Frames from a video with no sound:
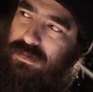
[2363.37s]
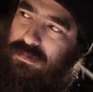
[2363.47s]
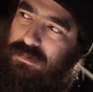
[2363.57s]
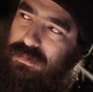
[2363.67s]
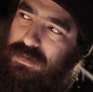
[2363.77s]

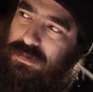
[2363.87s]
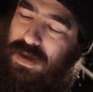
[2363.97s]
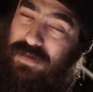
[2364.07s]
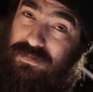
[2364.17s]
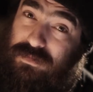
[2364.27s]
but we
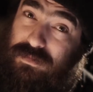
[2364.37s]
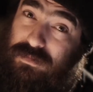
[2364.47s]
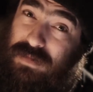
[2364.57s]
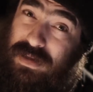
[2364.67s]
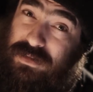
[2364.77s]
haven't
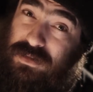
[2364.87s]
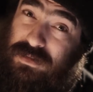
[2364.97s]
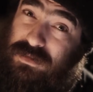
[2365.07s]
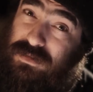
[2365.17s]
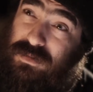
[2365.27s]
had the
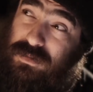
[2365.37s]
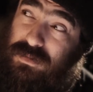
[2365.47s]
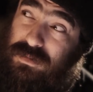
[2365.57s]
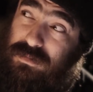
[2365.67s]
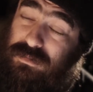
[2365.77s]
chance
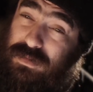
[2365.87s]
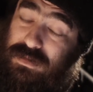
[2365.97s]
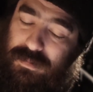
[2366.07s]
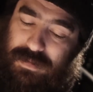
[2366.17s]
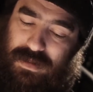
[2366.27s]
to meet
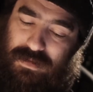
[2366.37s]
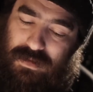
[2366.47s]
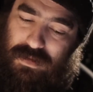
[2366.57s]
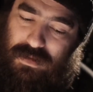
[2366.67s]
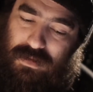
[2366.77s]
up again.
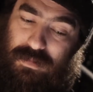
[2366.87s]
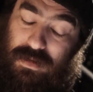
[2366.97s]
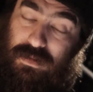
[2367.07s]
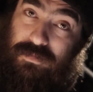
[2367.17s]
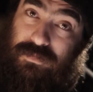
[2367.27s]
But
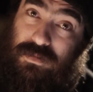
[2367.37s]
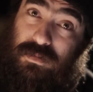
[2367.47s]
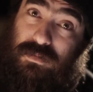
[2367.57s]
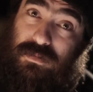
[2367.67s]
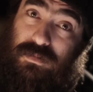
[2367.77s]
I'd love to
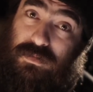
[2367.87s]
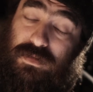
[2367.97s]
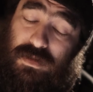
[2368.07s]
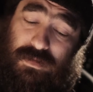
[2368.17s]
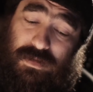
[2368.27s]
see
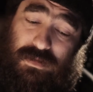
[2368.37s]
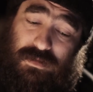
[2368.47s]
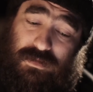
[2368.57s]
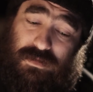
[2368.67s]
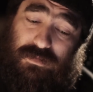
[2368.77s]
her again.
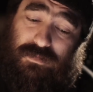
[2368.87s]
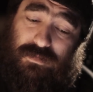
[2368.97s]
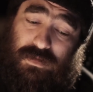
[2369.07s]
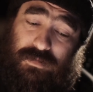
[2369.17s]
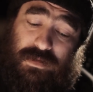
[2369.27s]
She's
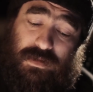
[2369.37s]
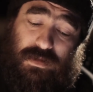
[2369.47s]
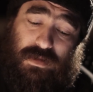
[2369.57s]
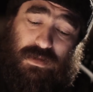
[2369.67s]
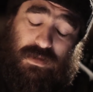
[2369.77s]
lovely.
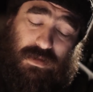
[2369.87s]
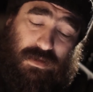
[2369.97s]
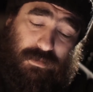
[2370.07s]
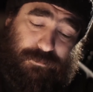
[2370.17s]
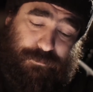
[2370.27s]

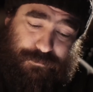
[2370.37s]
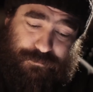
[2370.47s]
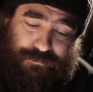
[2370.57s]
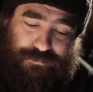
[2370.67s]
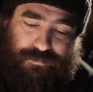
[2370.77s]

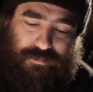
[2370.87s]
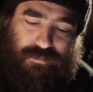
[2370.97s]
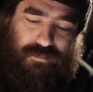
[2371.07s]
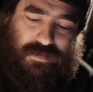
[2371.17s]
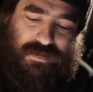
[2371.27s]

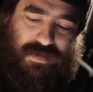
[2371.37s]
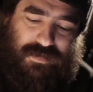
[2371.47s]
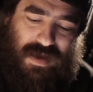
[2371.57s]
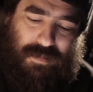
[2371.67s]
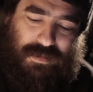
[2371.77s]
She says,
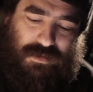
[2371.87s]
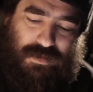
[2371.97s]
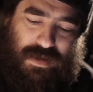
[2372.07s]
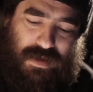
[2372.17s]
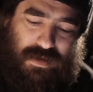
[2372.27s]
Happy New
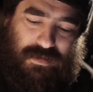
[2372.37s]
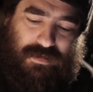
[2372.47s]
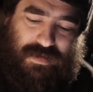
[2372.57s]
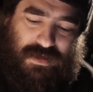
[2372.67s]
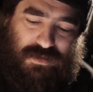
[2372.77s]
Year. The
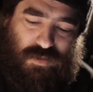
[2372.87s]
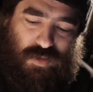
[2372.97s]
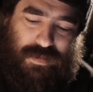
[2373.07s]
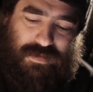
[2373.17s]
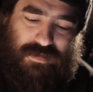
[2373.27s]
station
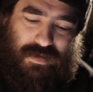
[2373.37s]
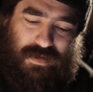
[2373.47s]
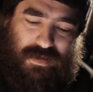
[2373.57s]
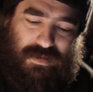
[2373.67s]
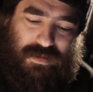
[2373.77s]
orbits the
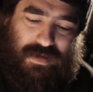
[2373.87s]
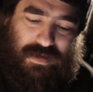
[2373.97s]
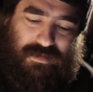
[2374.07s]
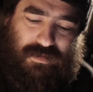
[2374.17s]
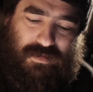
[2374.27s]
Earth
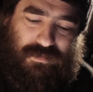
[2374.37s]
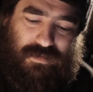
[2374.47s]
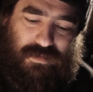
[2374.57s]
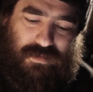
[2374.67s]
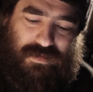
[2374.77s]
at
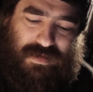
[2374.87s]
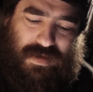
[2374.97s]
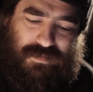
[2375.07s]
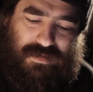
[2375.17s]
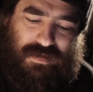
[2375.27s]

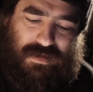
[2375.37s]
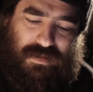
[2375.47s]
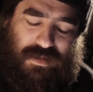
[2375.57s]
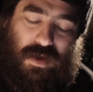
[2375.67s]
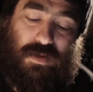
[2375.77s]
17...
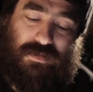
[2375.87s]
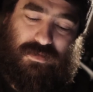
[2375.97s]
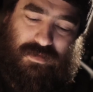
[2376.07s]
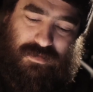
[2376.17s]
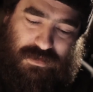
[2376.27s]
Oh, it's
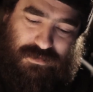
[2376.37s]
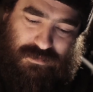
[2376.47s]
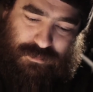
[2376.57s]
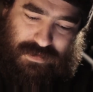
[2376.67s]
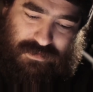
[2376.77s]
International
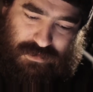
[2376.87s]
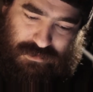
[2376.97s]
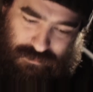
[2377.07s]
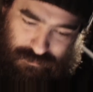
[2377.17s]
Space Station.